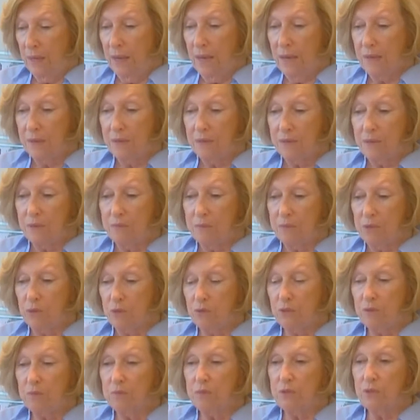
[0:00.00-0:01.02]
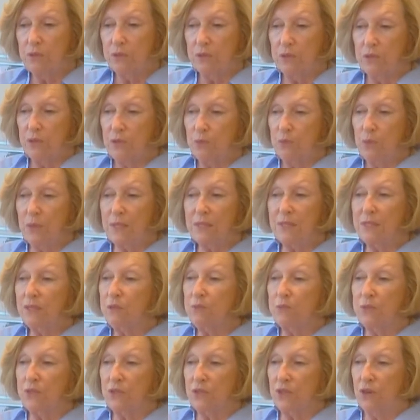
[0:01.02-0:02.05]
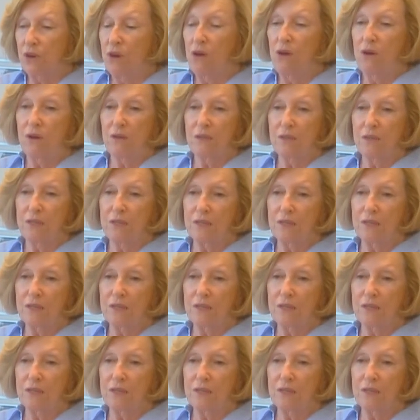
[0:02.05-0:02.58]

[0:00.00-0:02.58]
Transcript: And the Muizenbergers, once it was gone,